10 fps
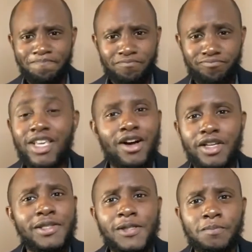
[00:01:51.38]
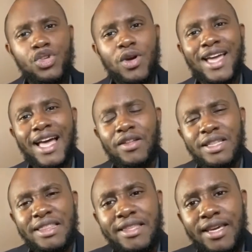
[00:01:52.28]
Because you
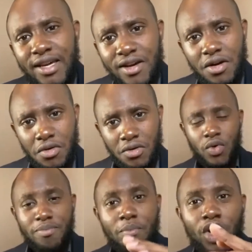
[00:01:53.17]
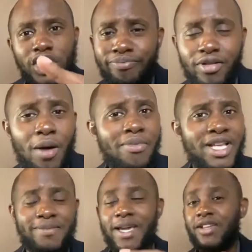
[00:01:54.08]
cannot deal with most
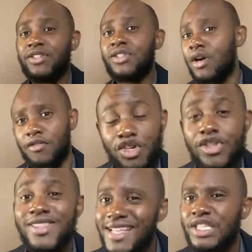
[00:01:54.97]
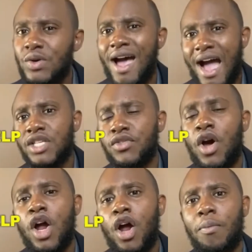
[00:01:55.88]
problems by yourself. You need to ask
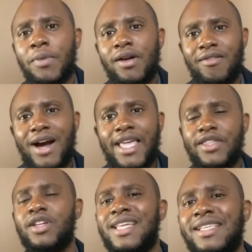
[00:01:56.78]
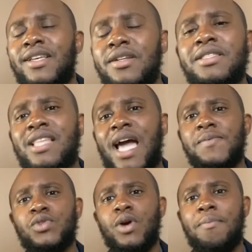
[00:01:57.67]
for help, right? There's certain
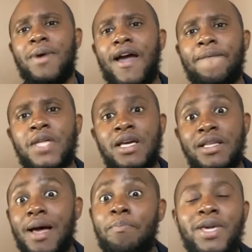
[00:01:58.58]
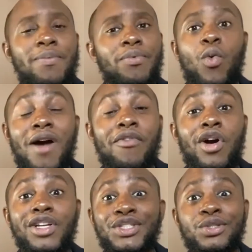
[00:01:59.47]
times whereby the people who have
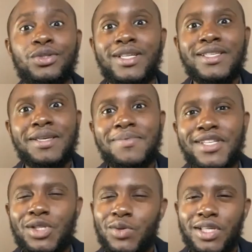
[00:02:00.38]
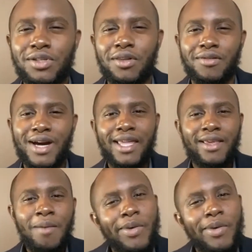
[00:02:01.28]
gone through the same situation, right?